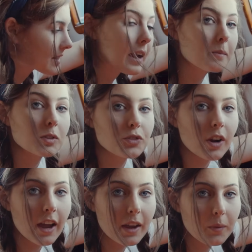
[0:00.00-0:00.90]
time to
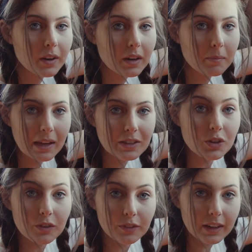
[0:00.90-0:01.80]
dry, we're gonna paint
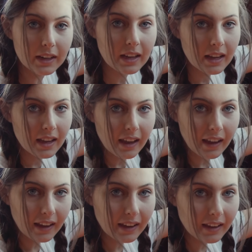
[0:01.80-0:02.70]
over it
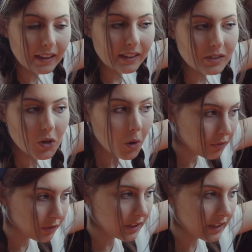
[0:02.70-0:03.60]
and
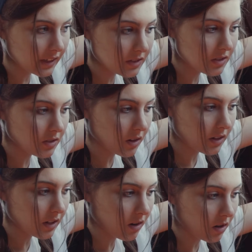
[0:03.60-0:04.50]
hopefully get
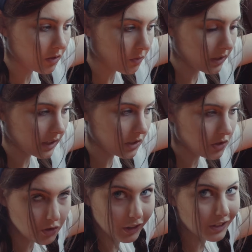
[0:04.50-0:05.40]
started on
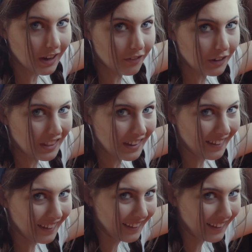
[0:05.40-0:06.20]
reconstructing everything.